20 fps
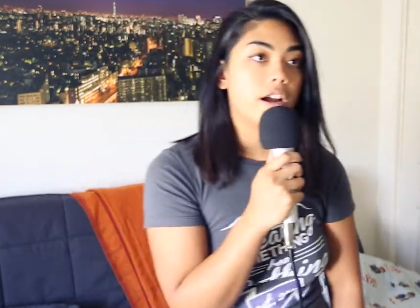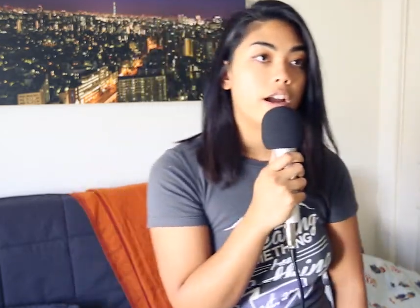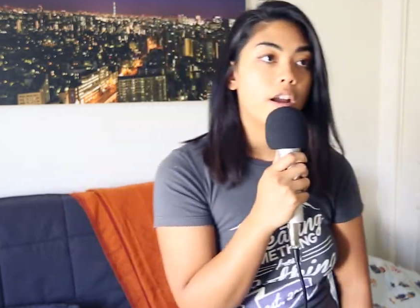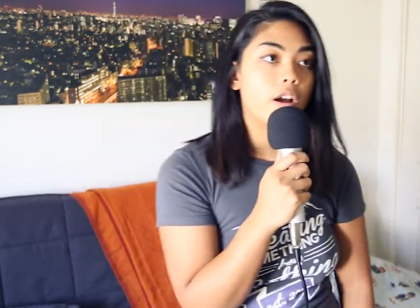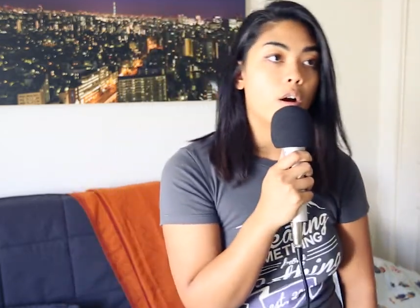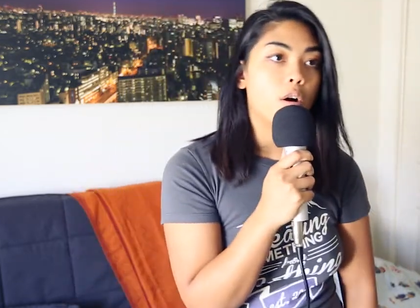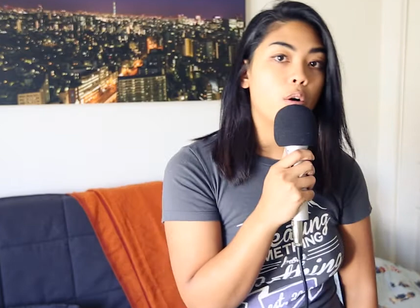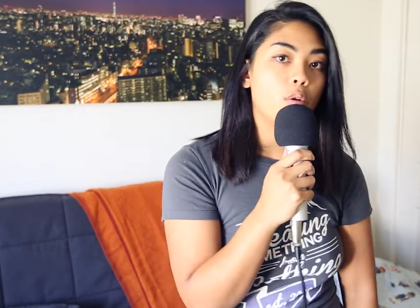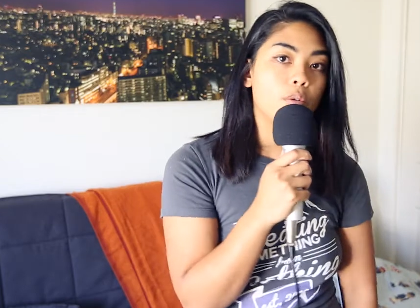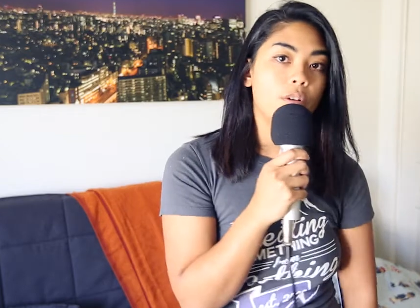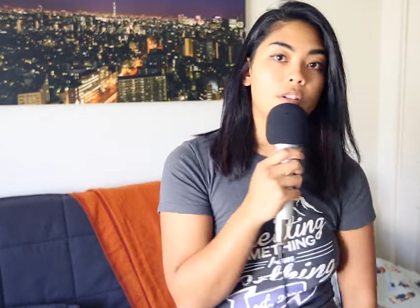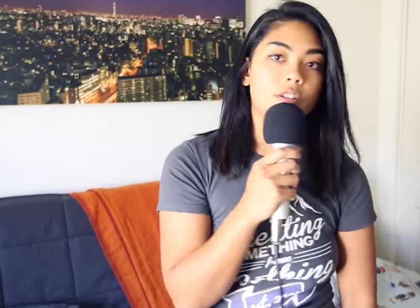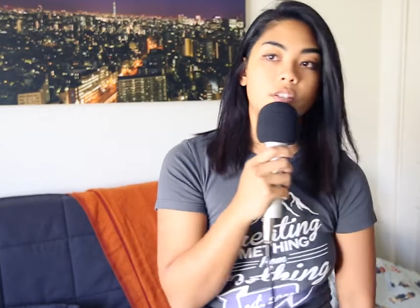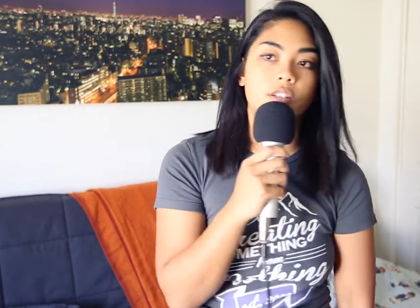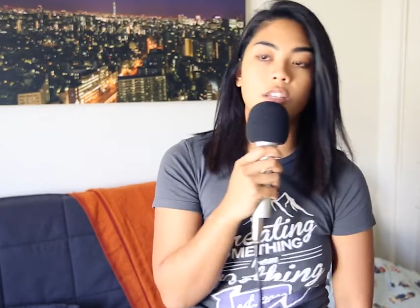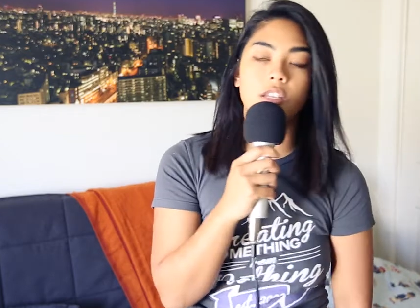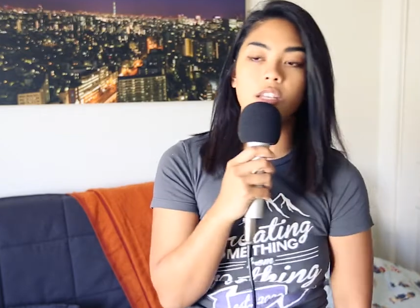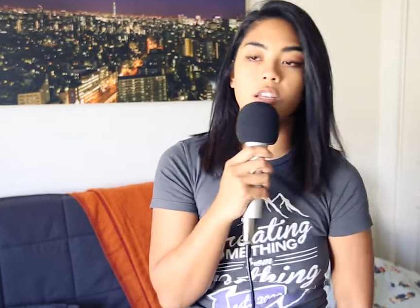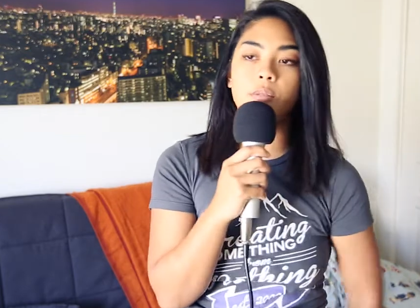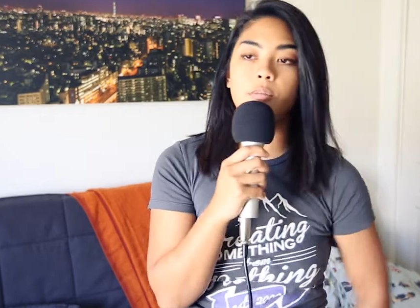I always
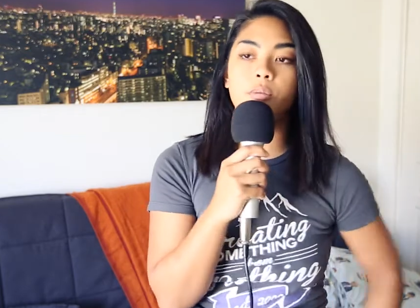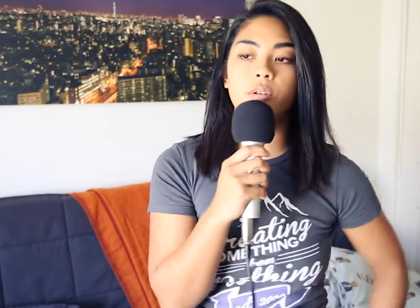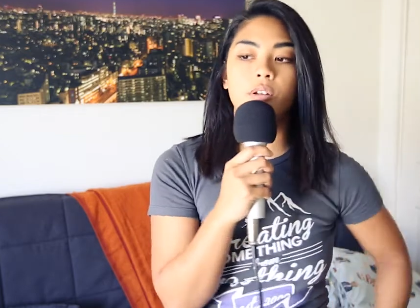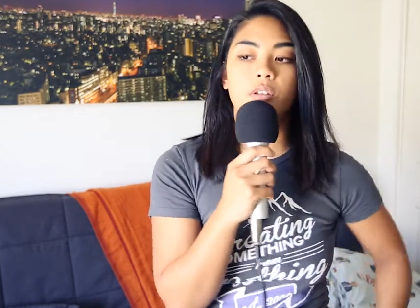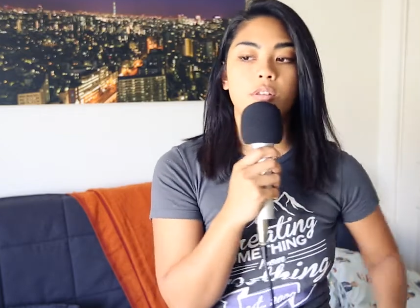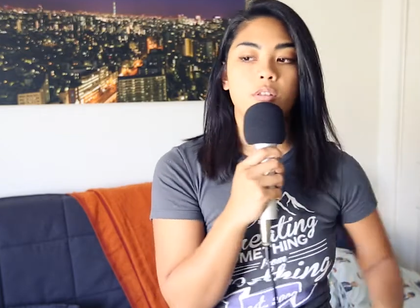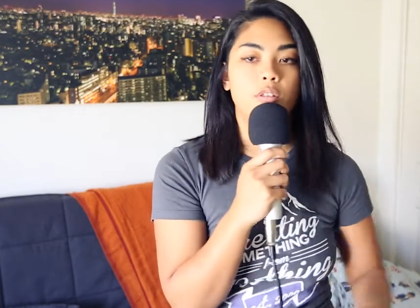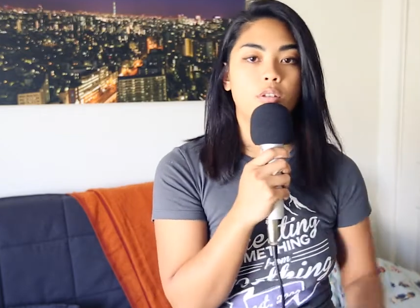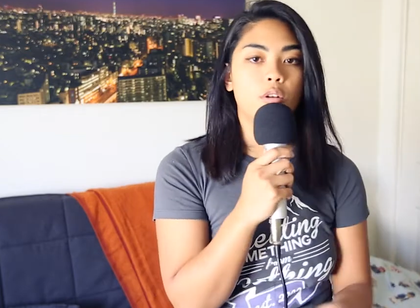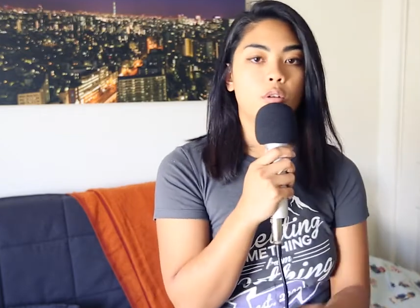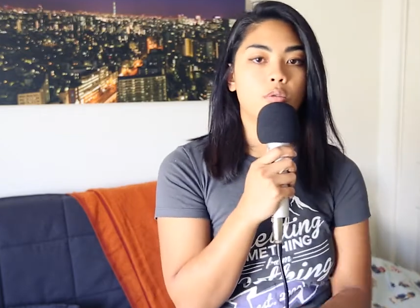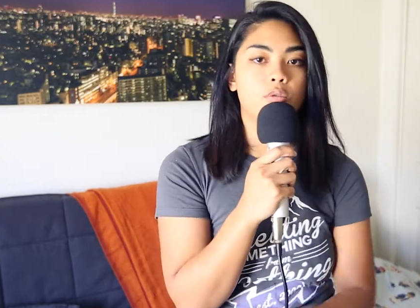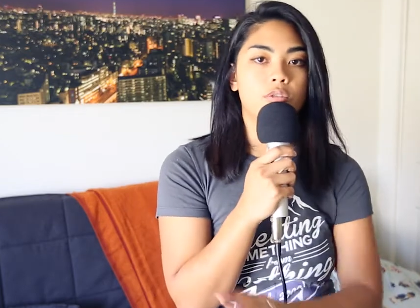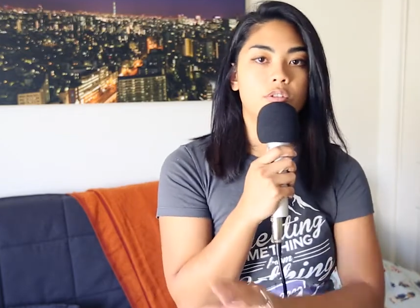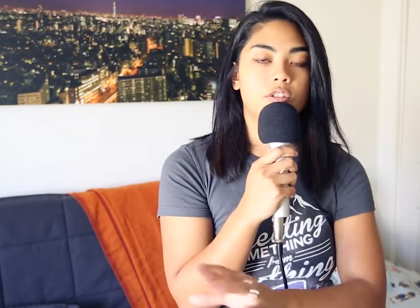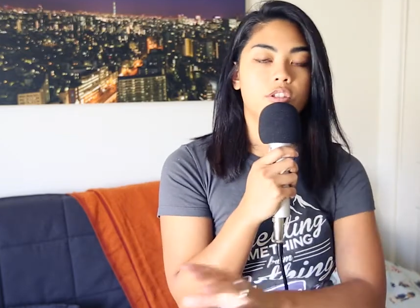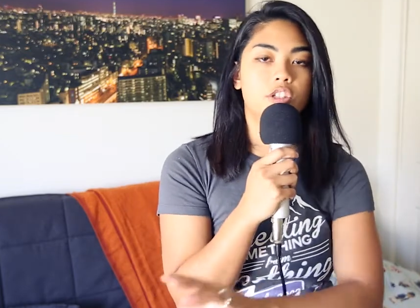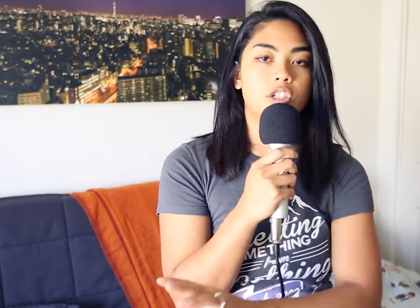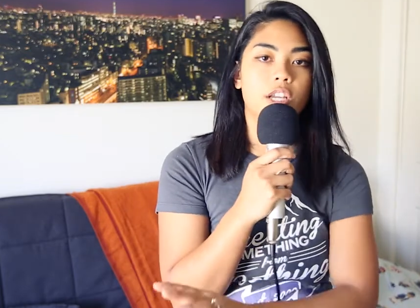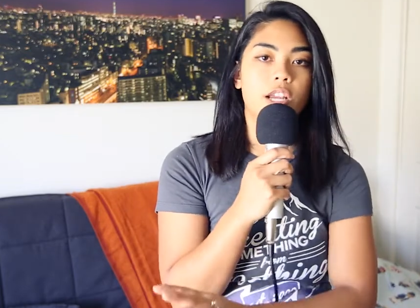keep
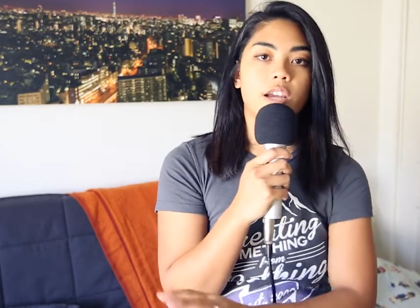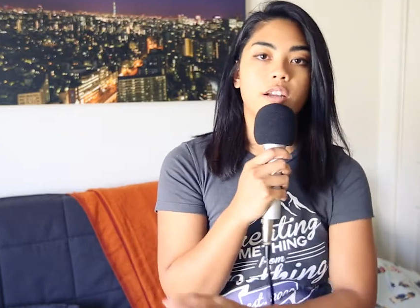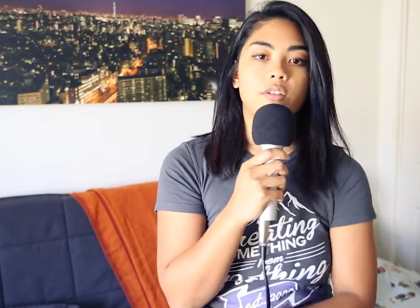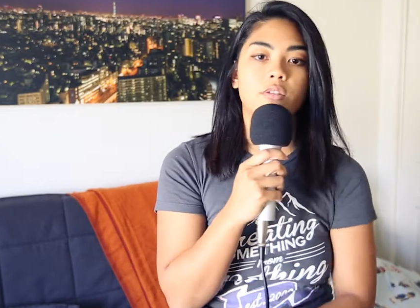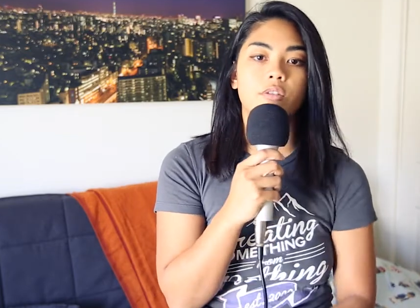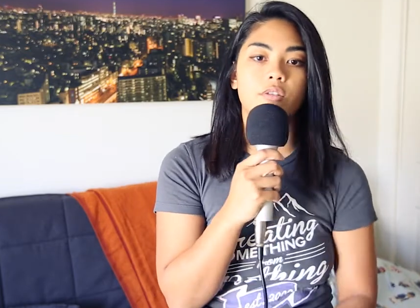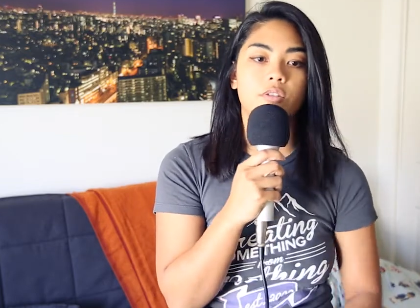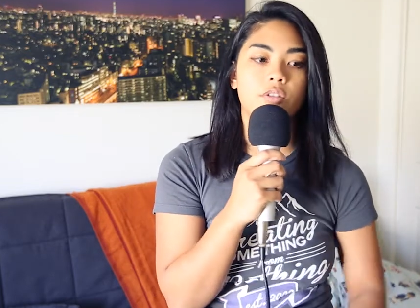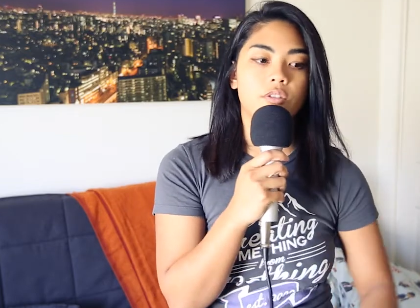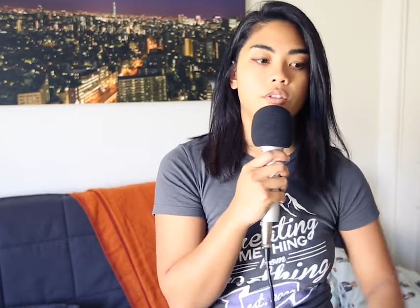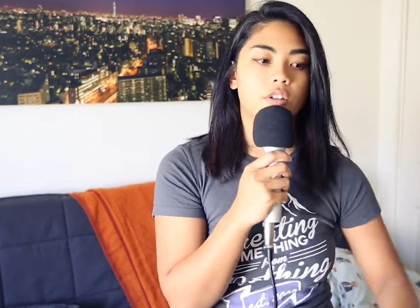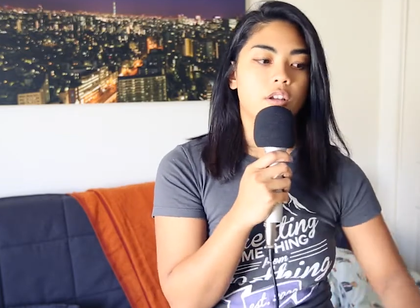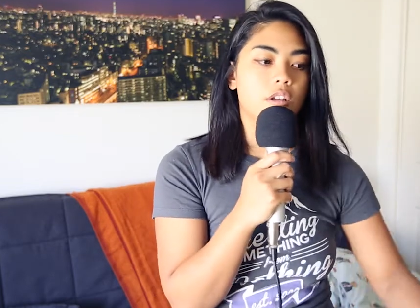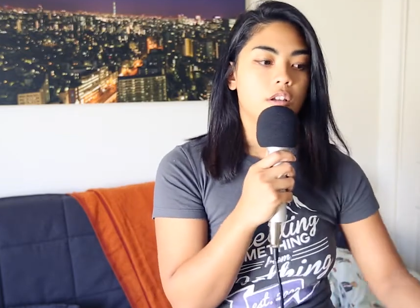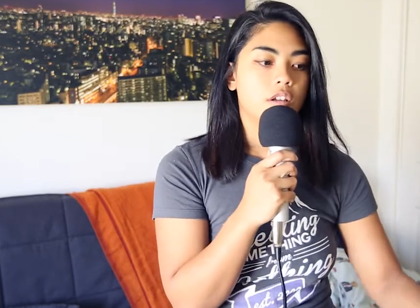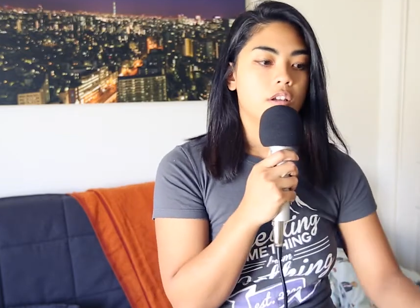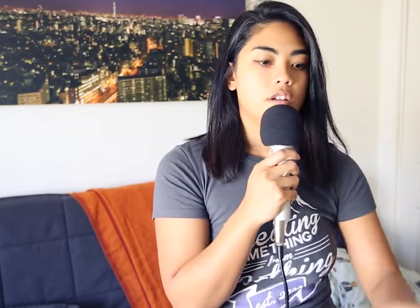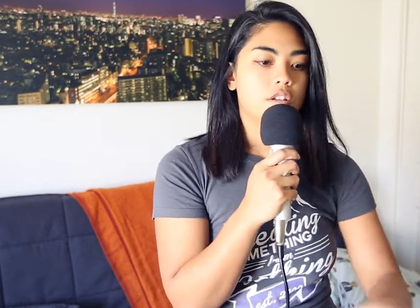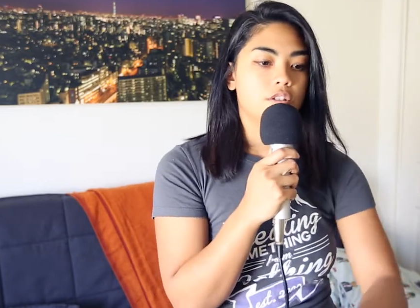those channels